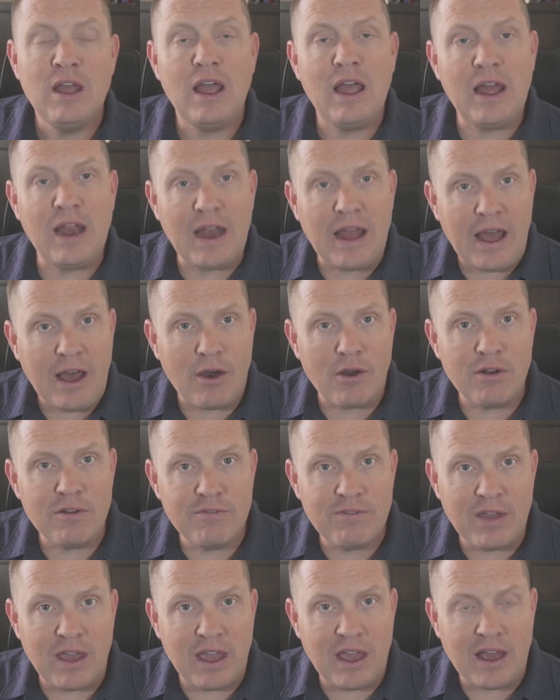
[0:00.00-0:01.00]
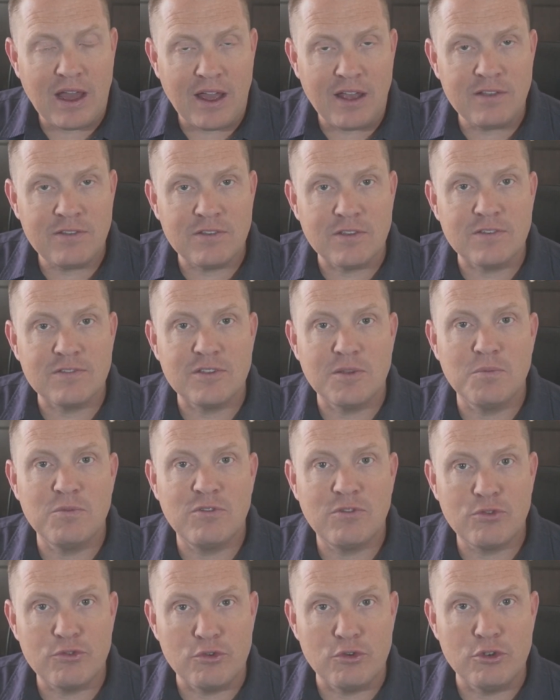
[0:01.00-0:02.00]
and out of AI systems
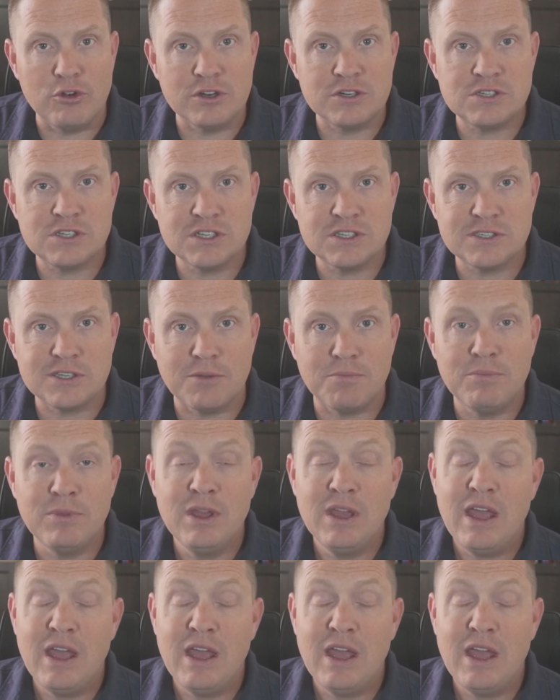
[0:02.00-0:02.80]
through your system.